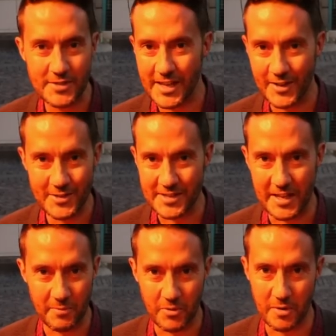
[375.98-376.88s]
is how you say
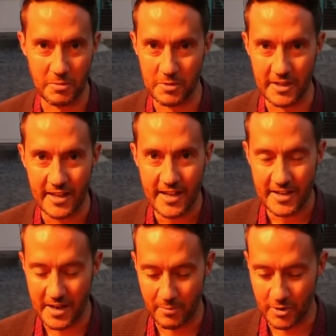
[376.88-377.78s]
it. I'm probably
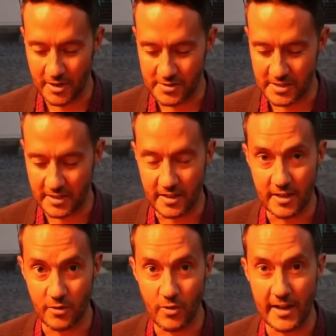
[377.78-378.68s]
not pronouncing
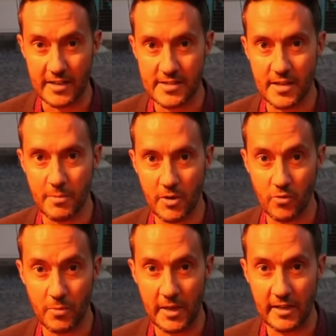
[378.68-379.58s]
it right. It's a
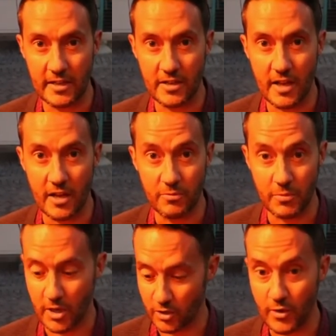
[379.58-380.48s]
Romanian
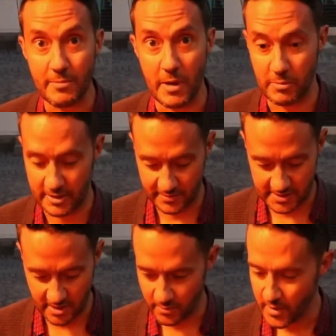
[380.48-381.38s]
grape, I believe.
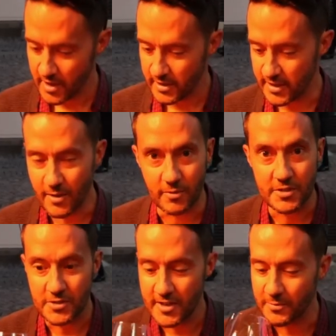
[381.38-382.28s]
So yeah,
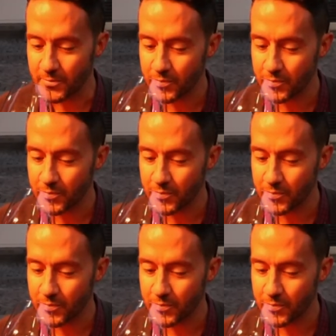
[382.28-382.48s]
let's try it.